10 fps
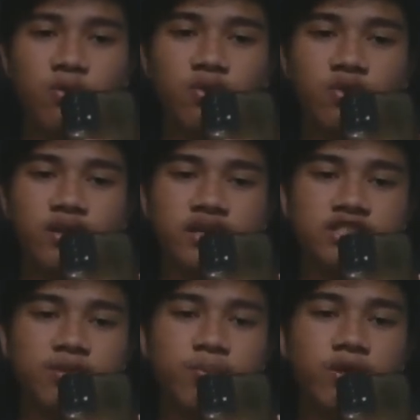who
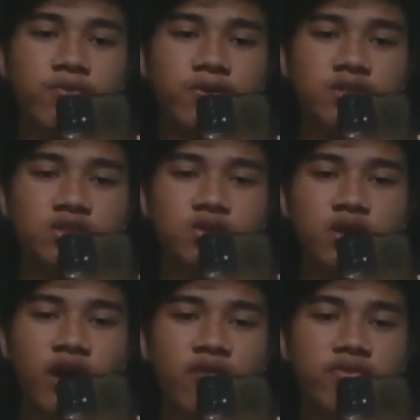is a beloved
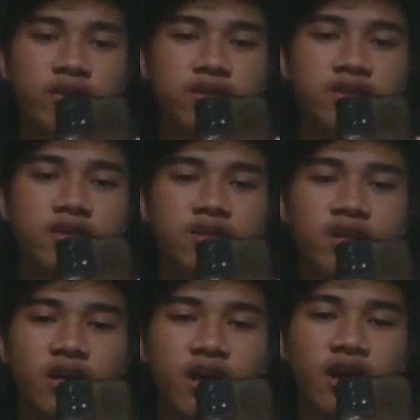to heaven,
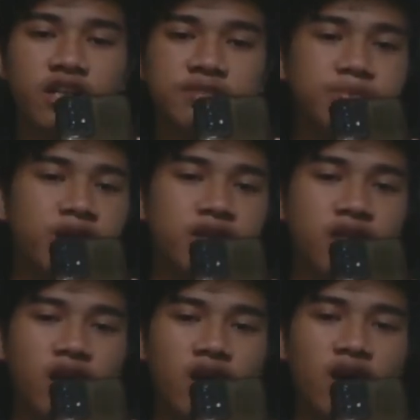has
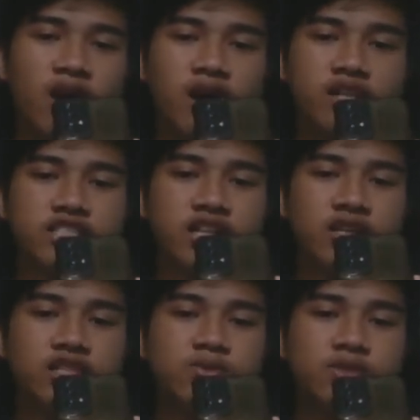been a
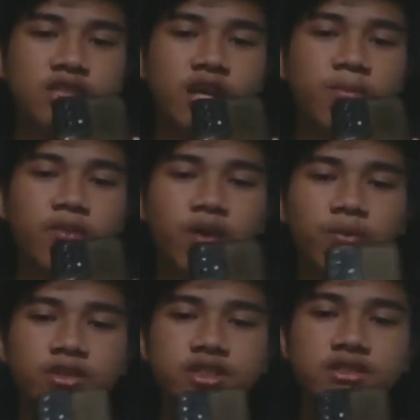Chinese Muslim
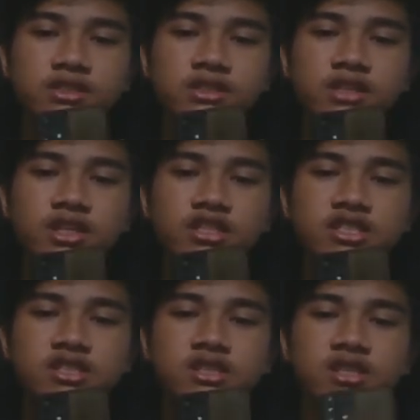represented
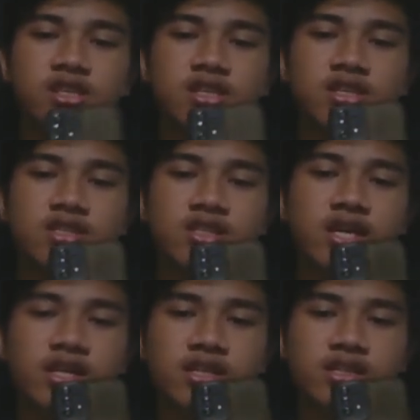in
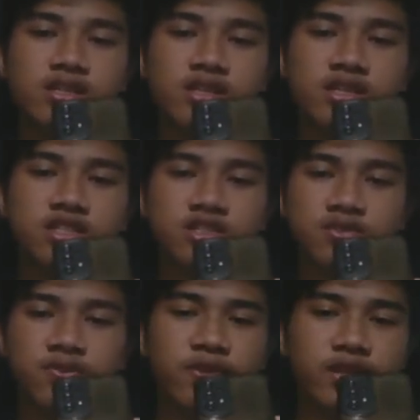Zheng
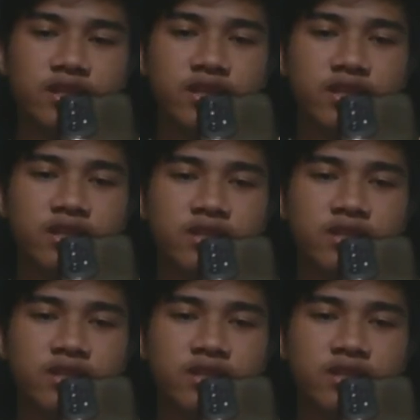He's foot.